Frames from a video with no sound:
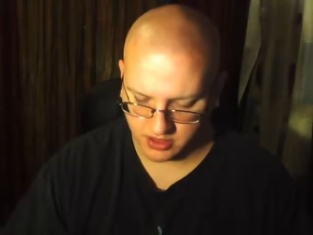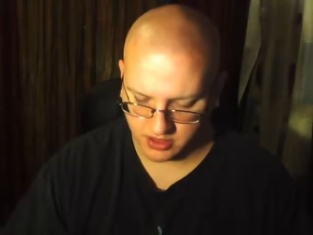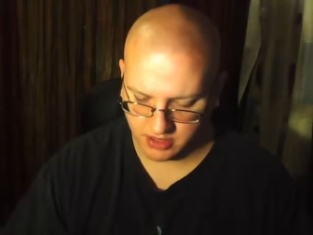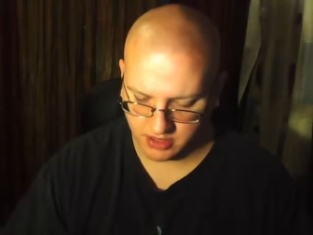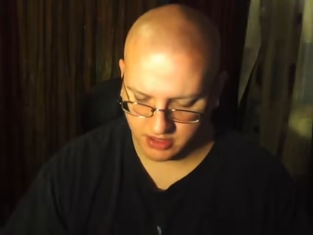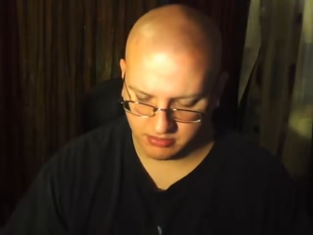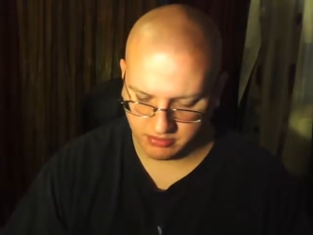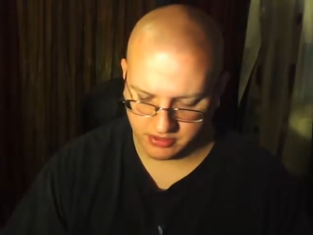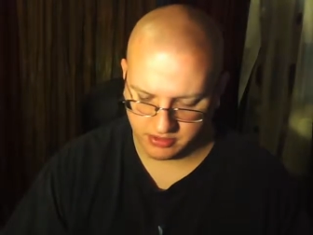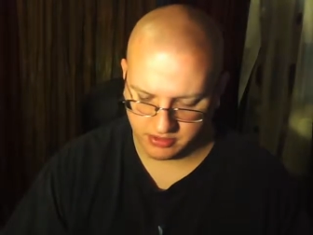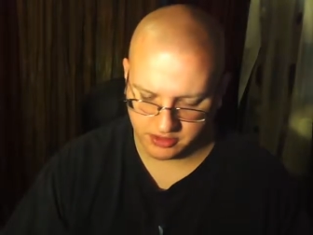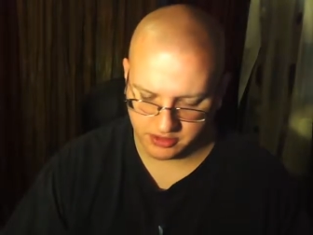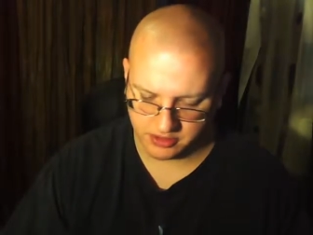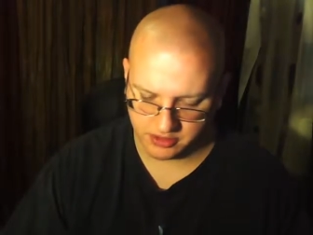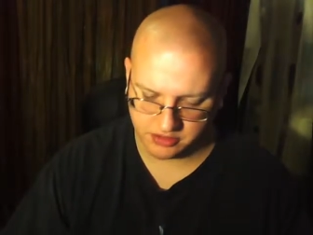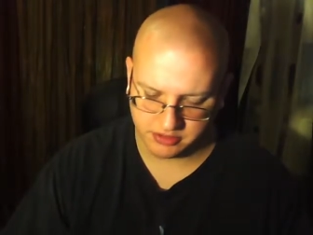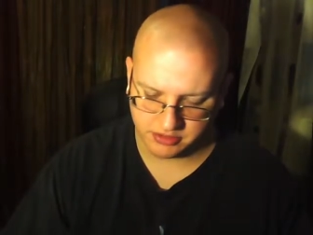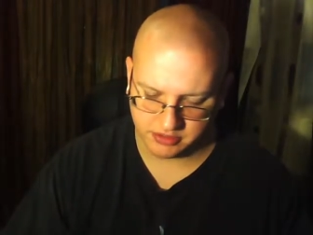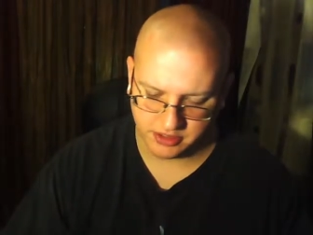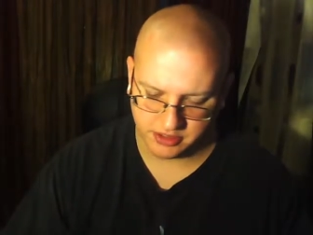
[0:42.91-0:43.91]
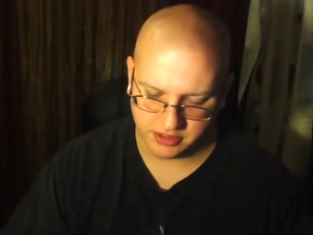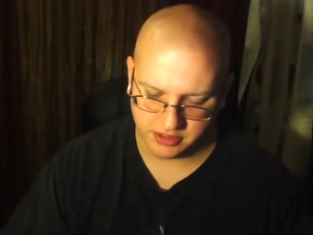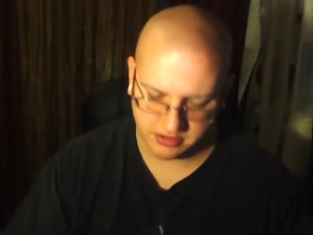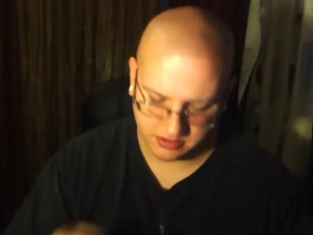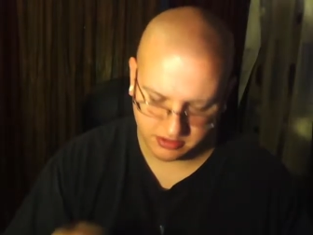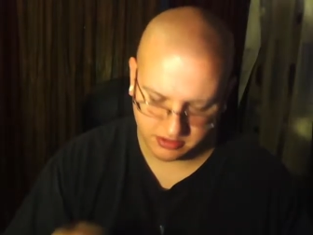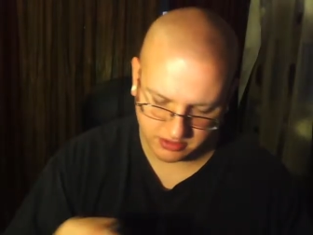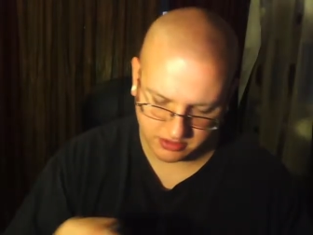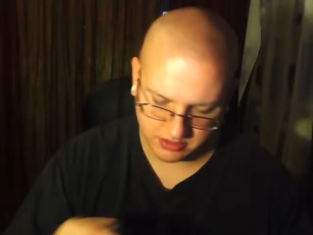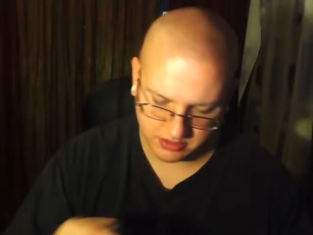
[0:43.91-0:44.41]
I really enjoy it,
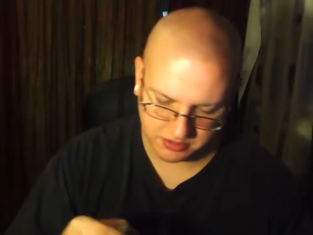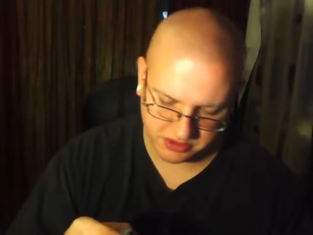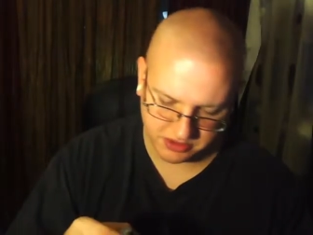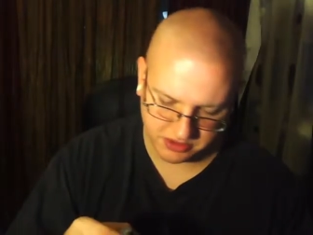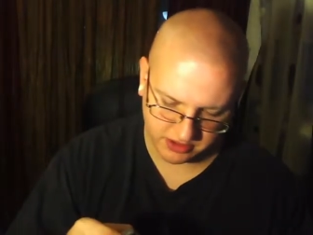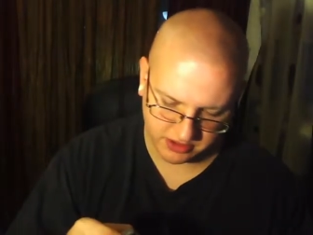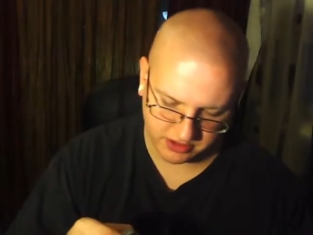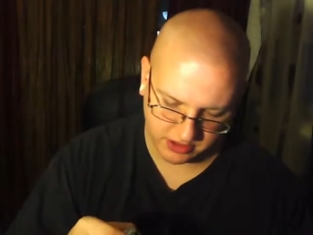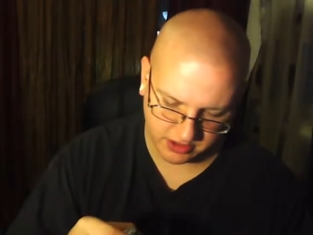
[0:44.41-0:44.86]
especially on